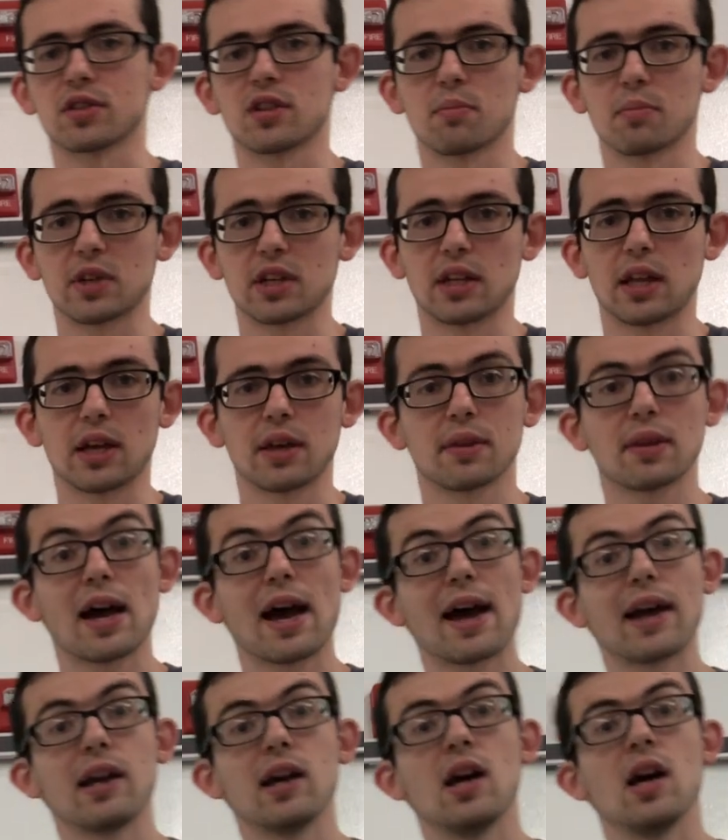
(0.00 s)
something like
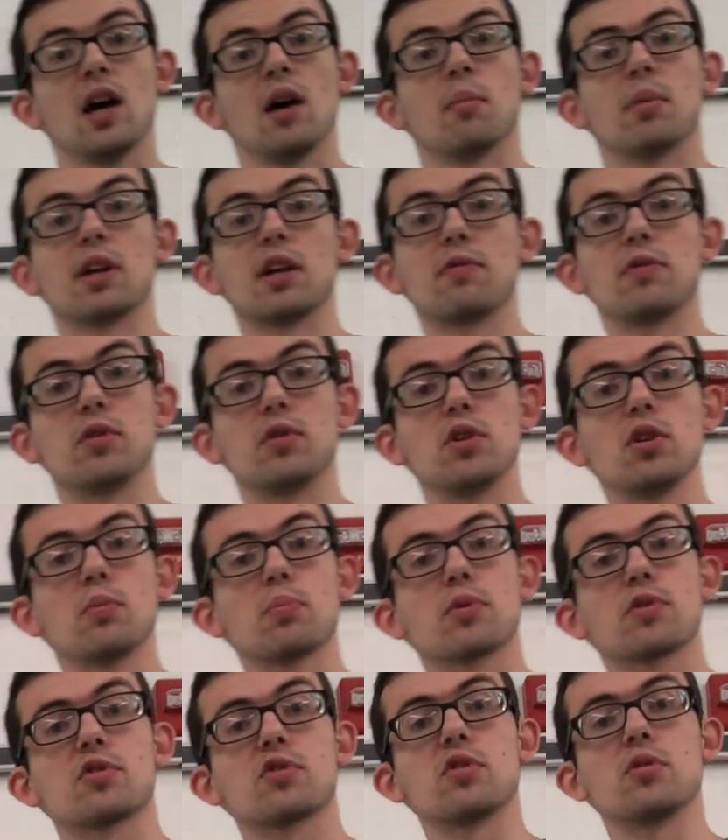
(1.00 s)
that, but if you do
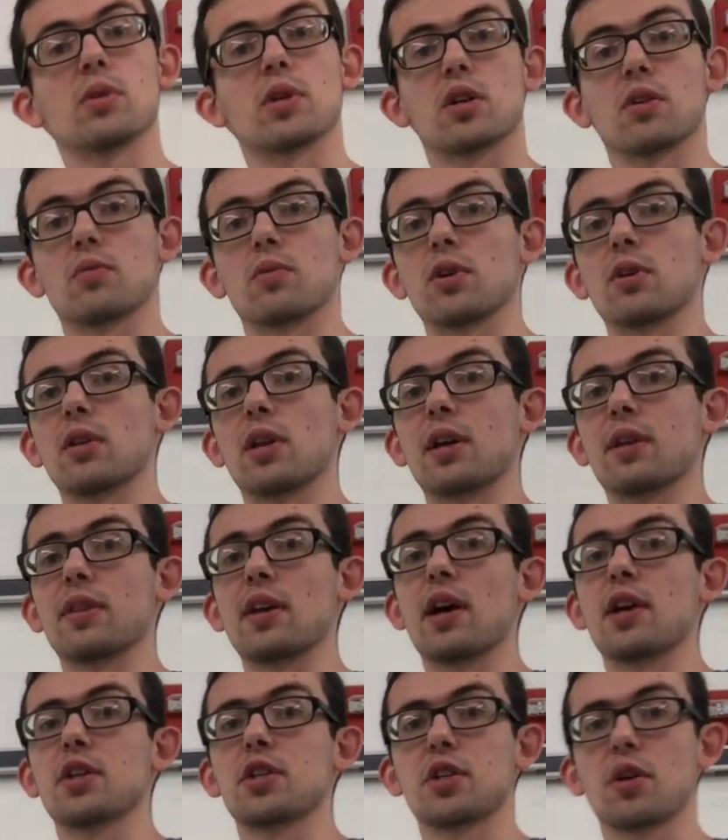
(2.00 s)
pursue a career like
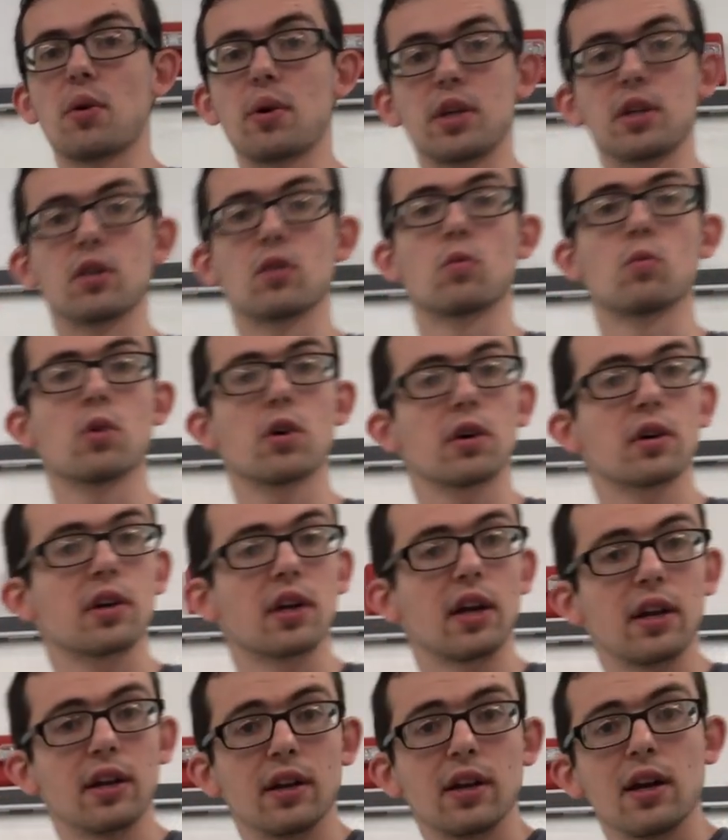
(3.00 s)
that, showing your
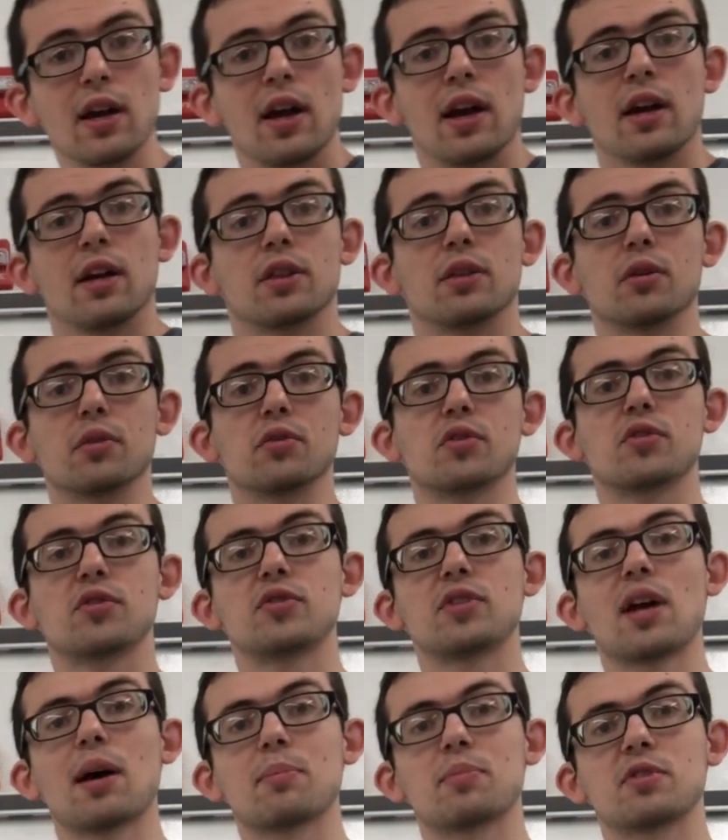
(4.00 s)
work and those
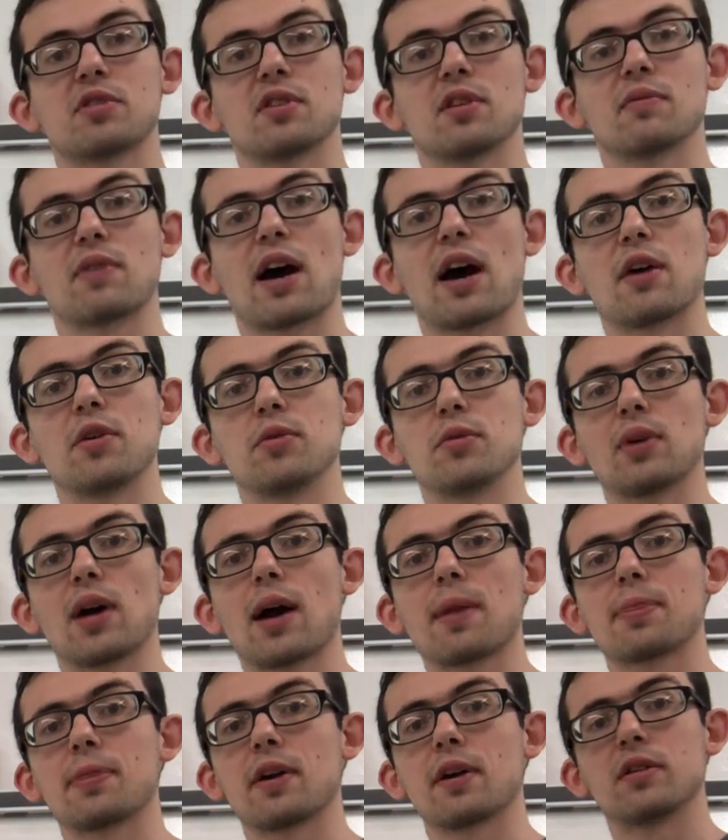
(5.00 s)
steps of how you
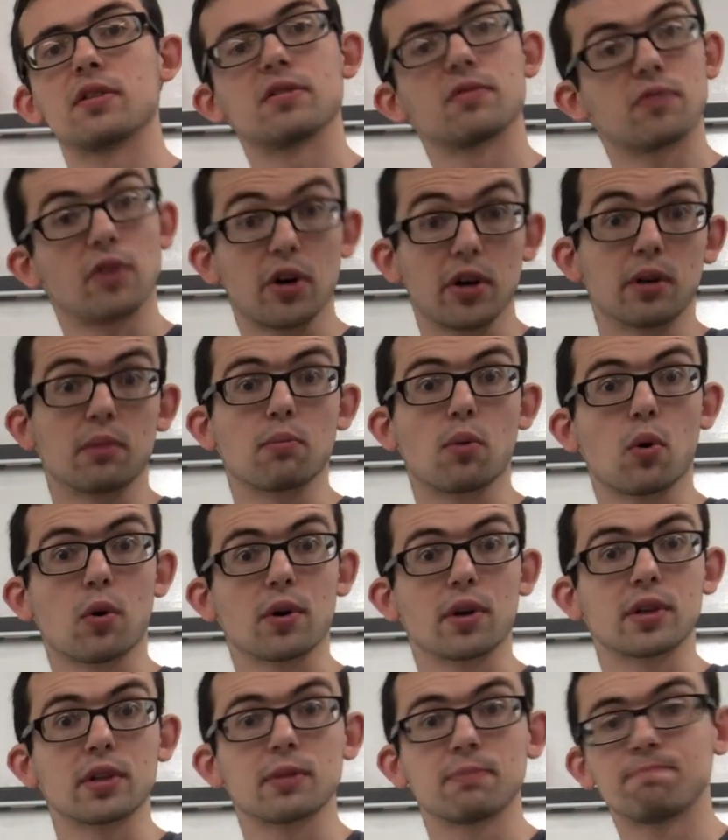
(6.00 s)
got there is very
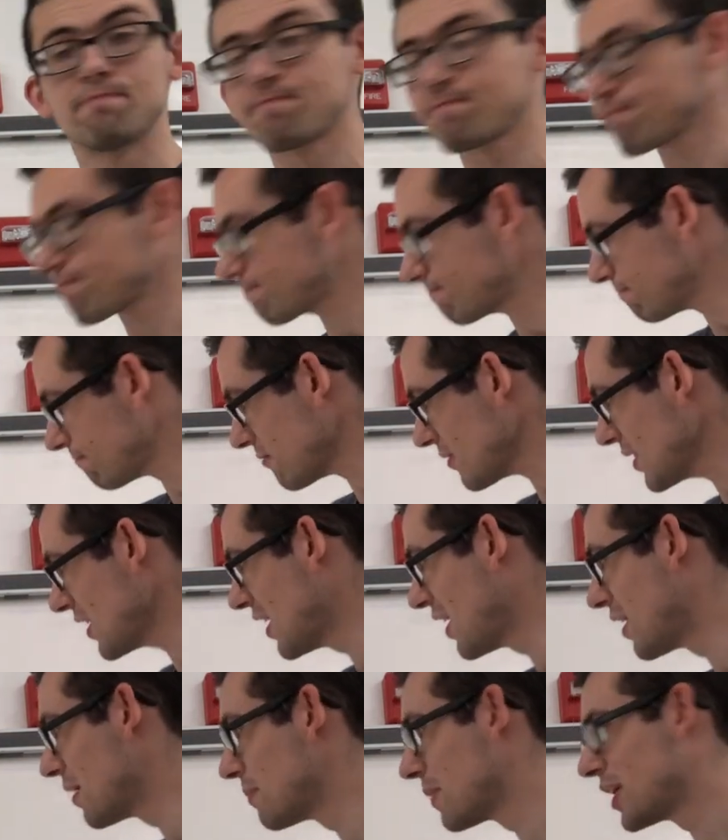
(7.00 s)
important.
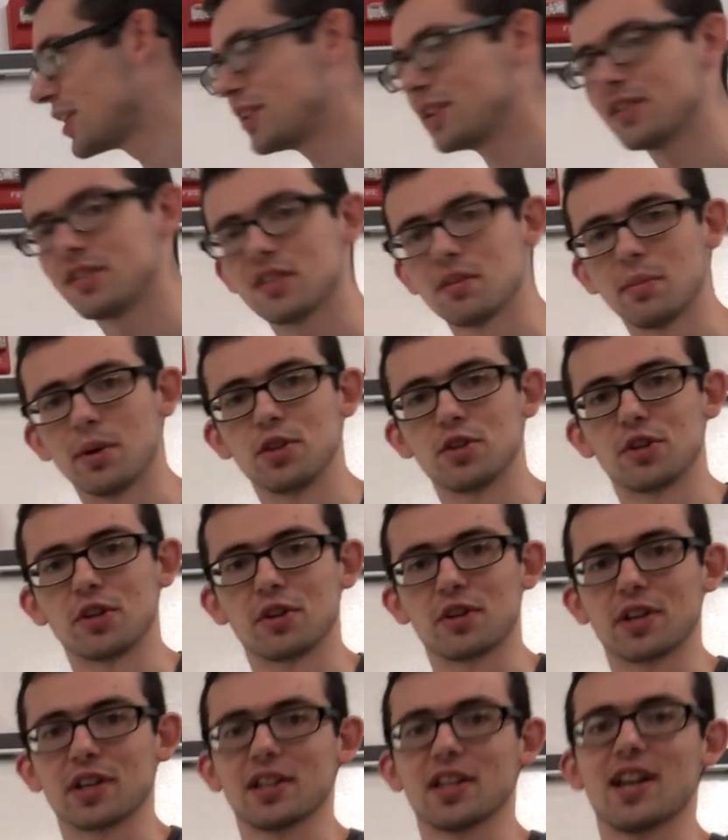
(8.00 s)
I did some
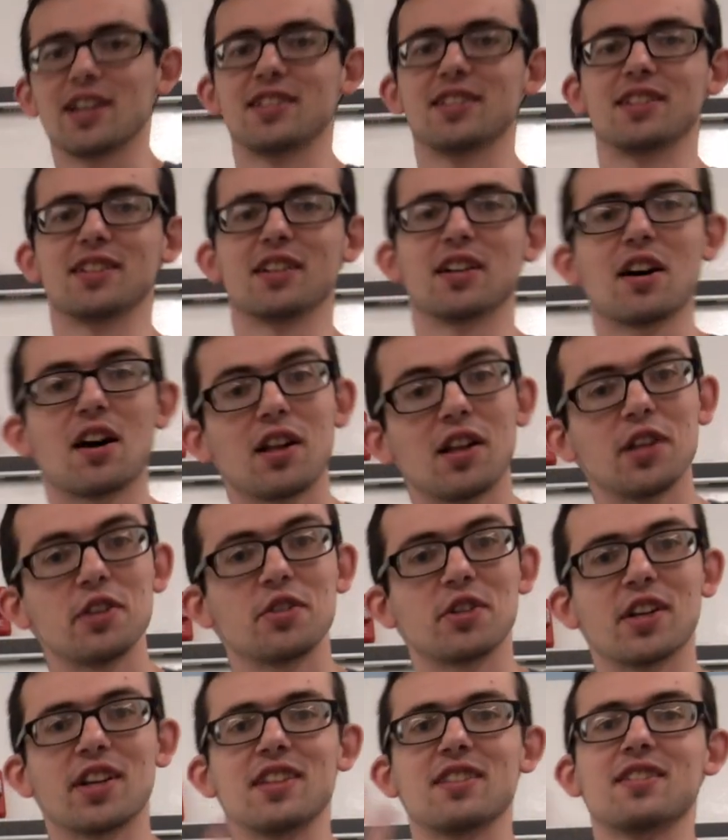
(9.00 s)
engineering classes in
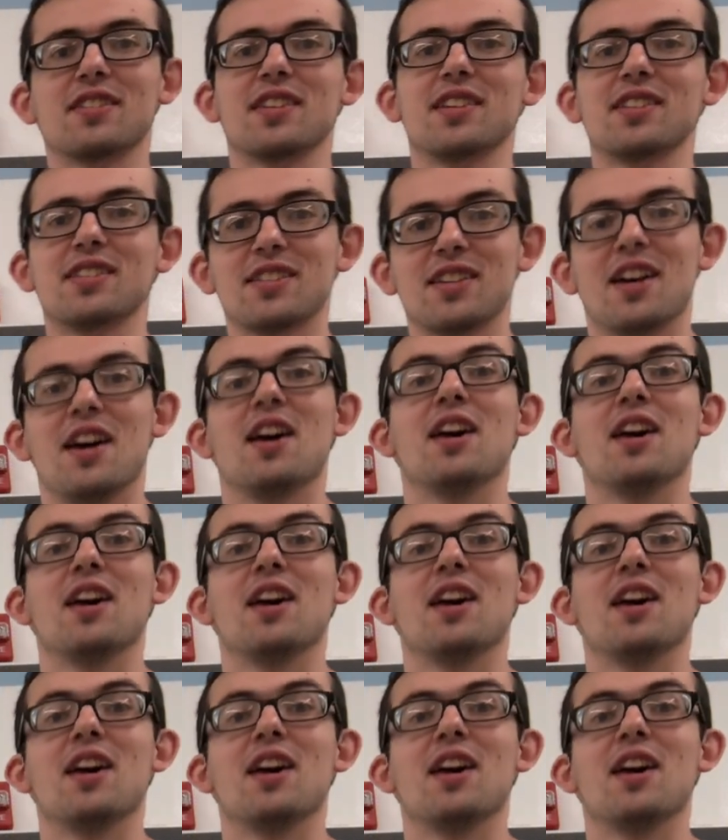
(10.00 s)
college, and it's this